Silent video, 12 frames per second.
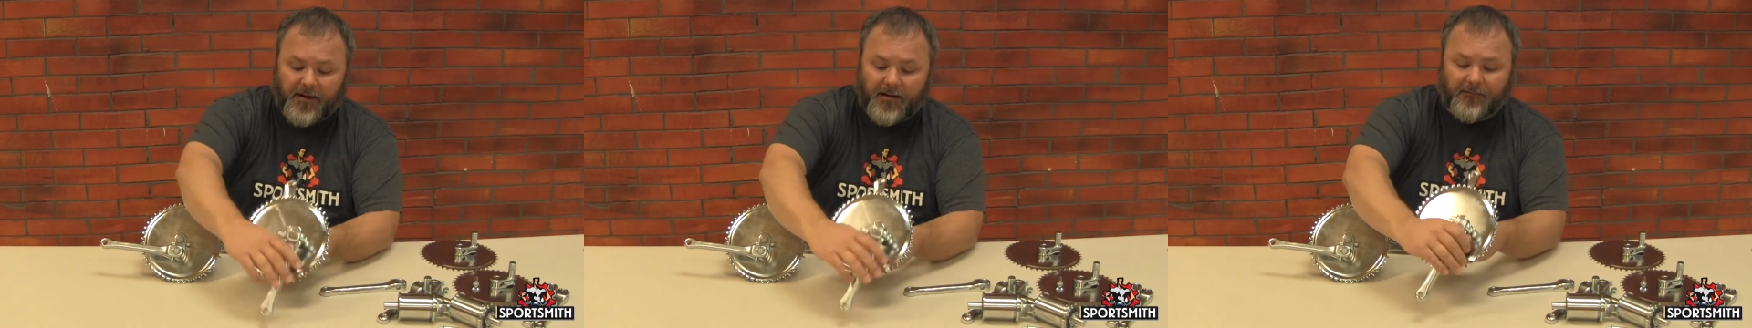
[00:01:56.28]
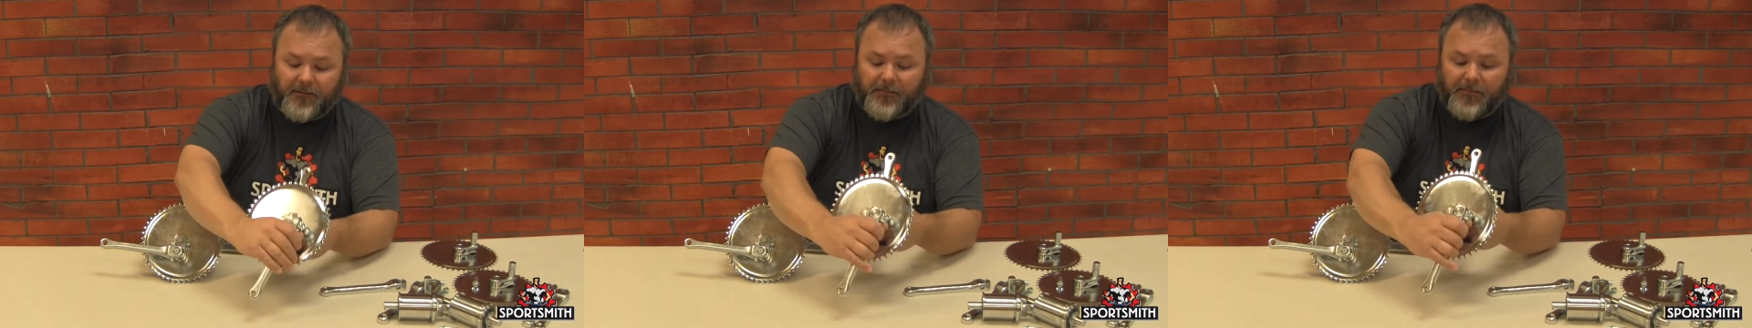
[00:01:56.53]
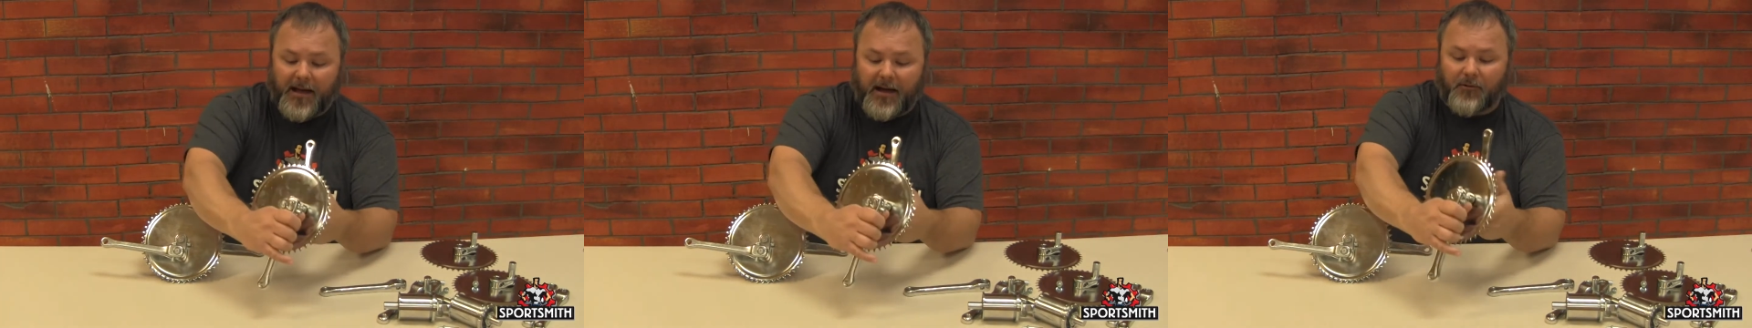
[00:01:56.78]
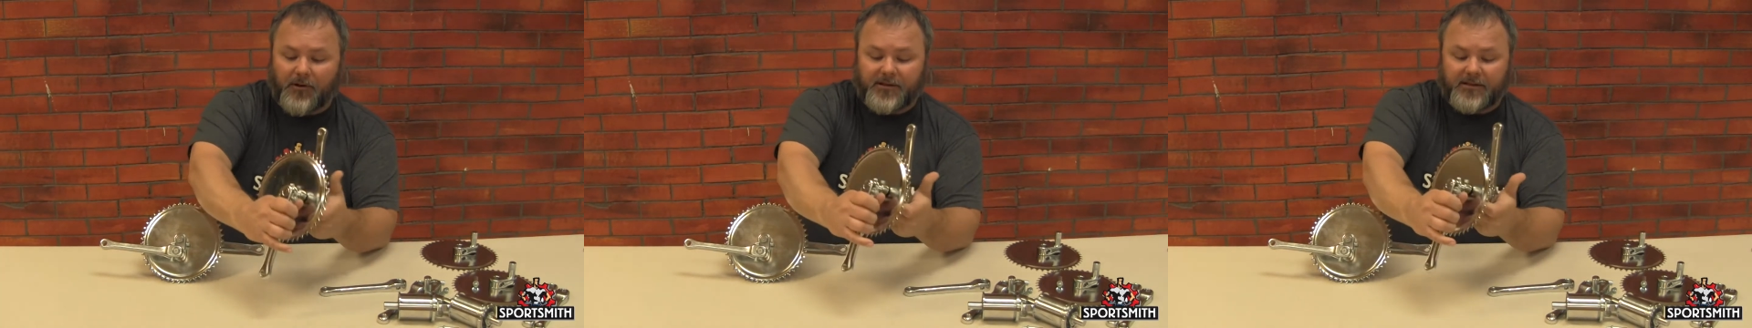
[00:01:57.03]
I flip
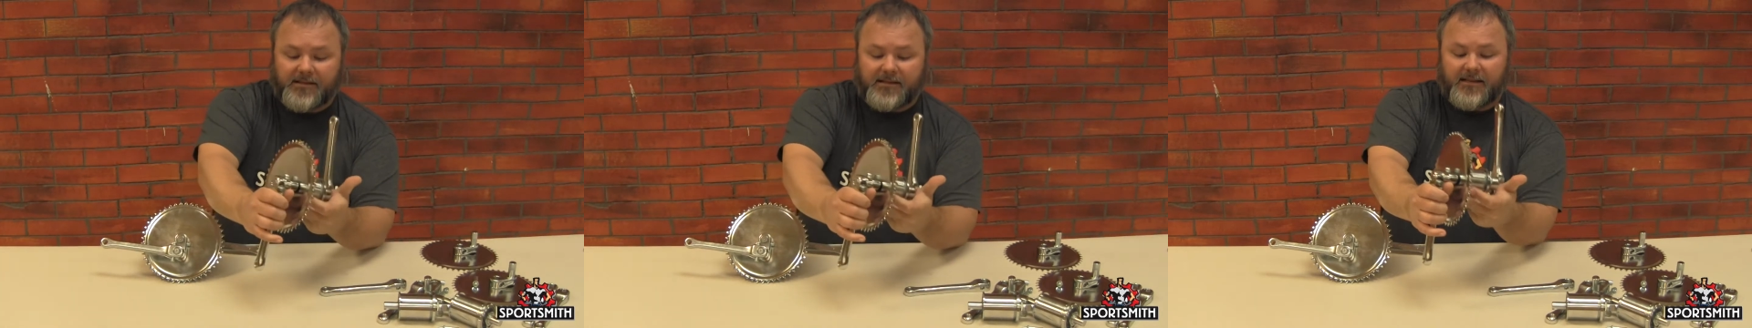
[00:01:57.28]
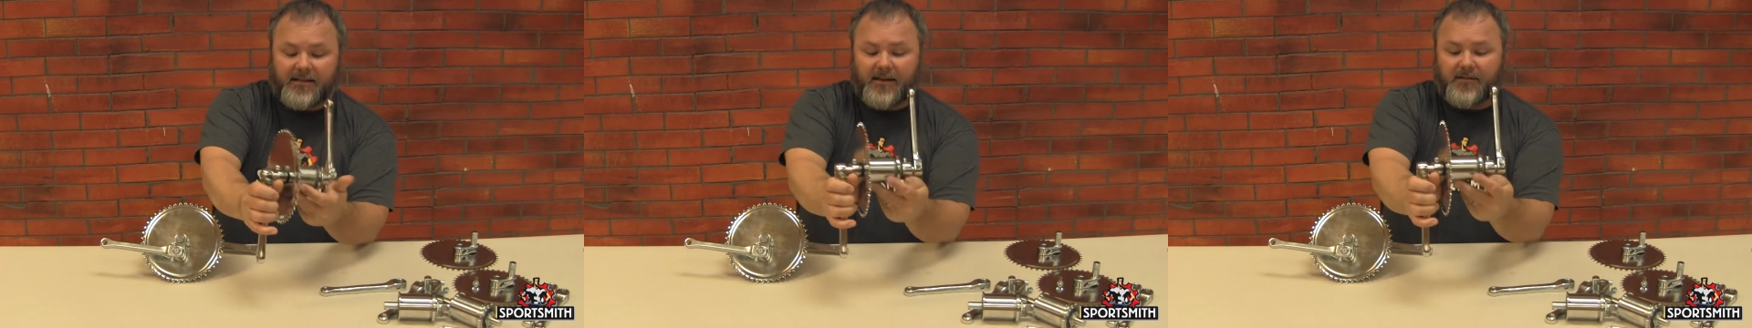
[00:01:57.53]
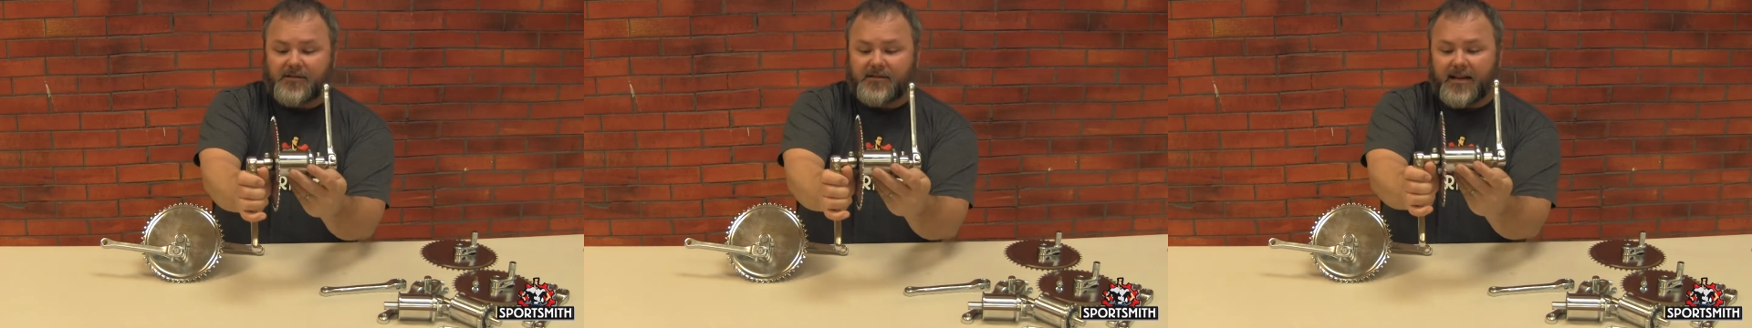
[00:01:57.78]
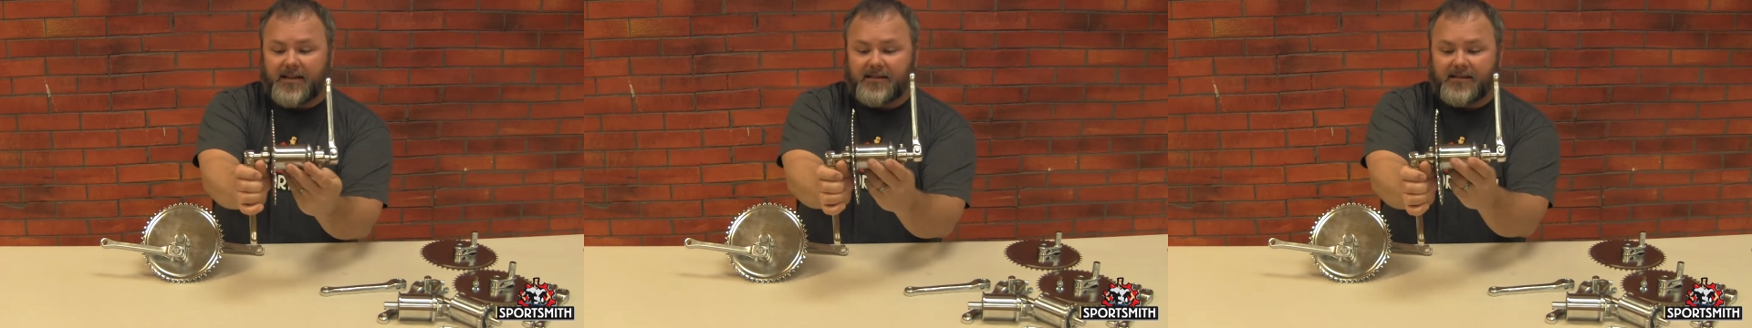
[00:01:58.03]
that where you can see the other
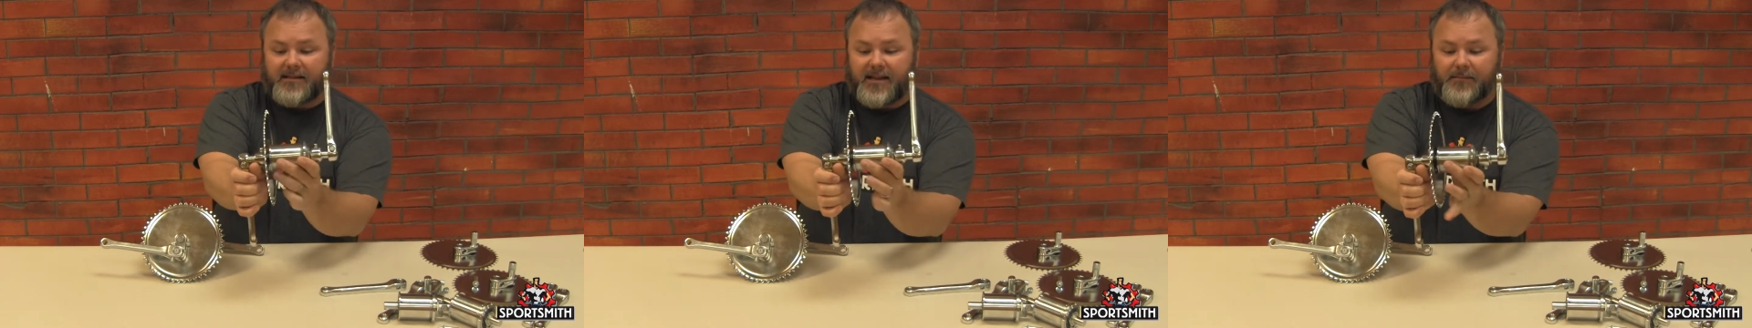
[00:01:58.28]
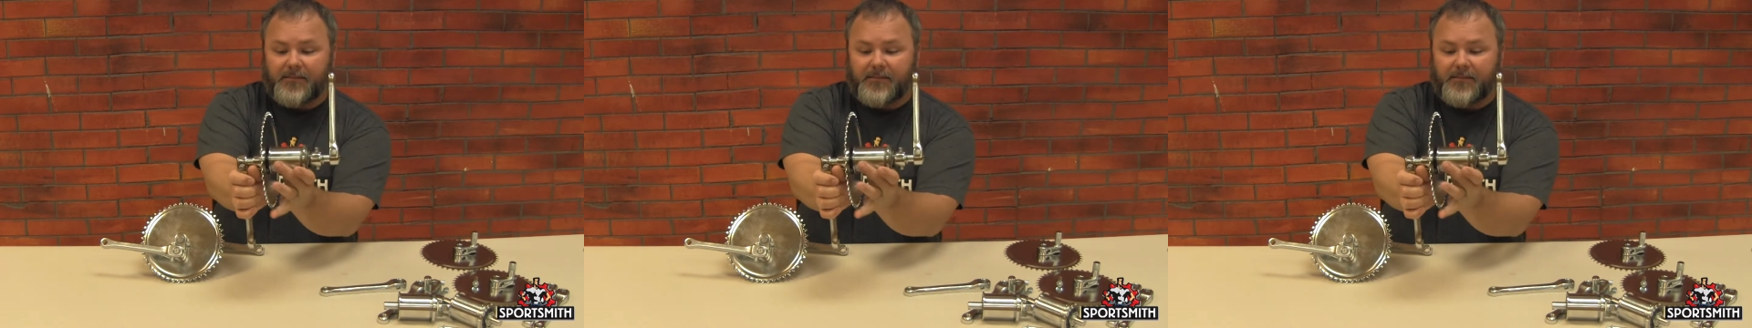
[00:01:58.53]
side at the same